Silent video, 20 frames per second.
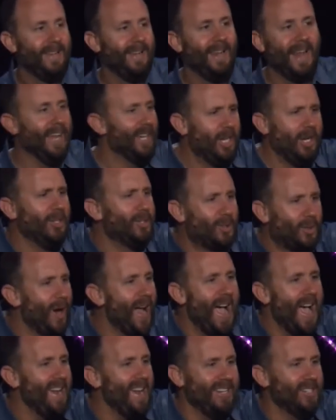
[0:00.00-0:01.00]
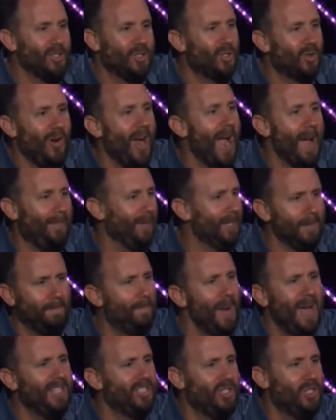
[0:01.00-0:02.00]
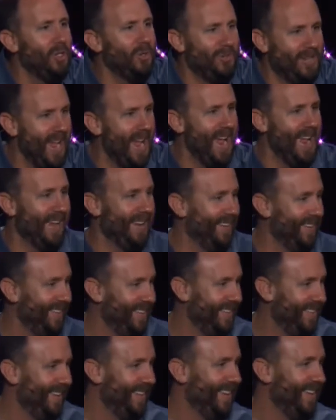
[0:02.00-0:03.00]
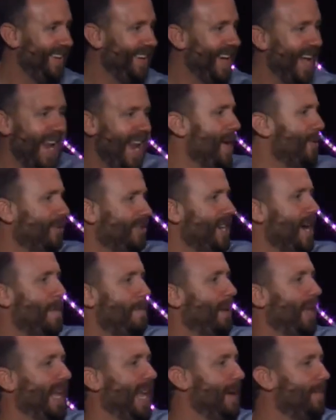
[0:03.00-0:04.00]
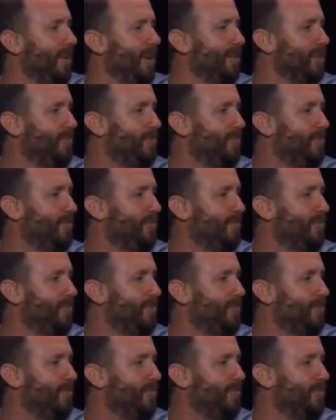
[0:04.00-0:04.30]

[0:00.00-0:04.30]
Like you're trying to describe it the best you can. And it was unbelievable. It was